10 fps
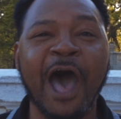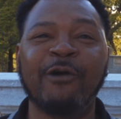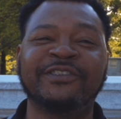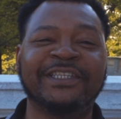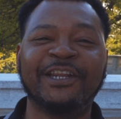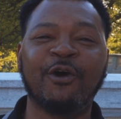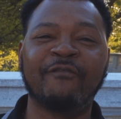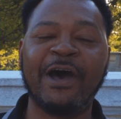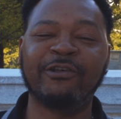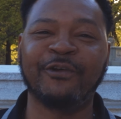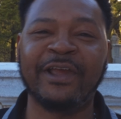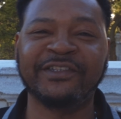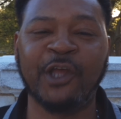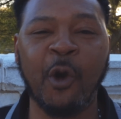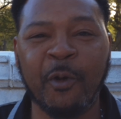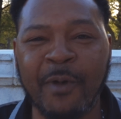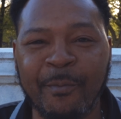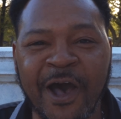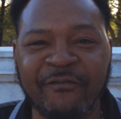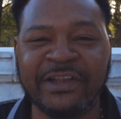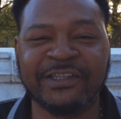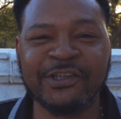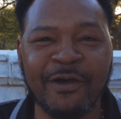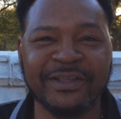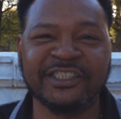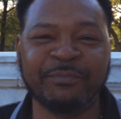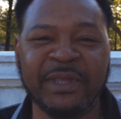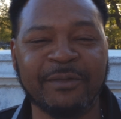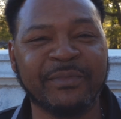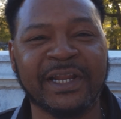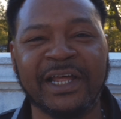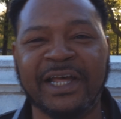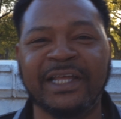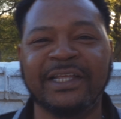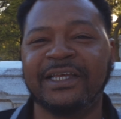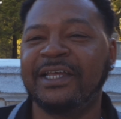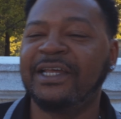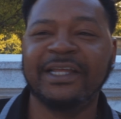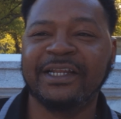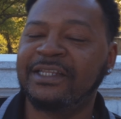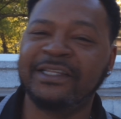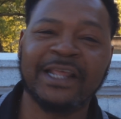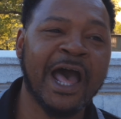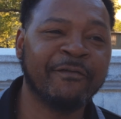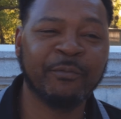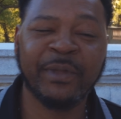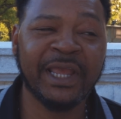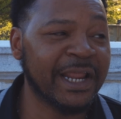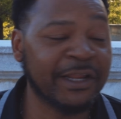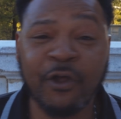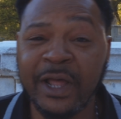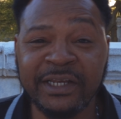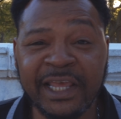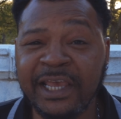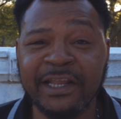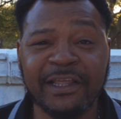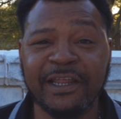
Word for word: I was didn't know if I was gonna actually open my mouth and talk and speak, but uh, God forbid, you know, I did.